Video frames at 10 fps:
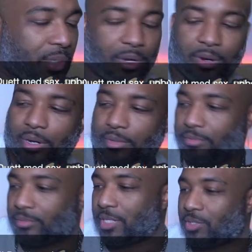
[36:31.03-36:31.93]
Alright,
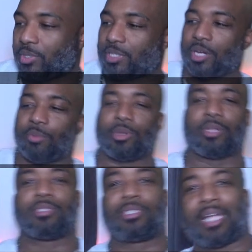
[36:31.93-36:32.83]
that's what it's gonna
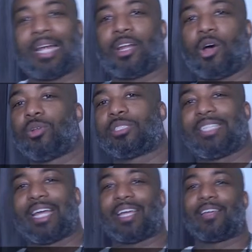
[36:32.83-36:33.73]
be. Stanna hos
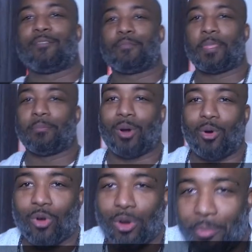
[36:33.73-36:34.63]
dig by
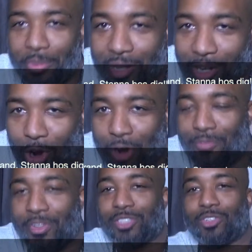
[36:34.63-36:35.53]
Orup and
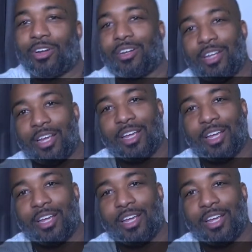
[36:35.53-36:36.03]
Karin Wistrand.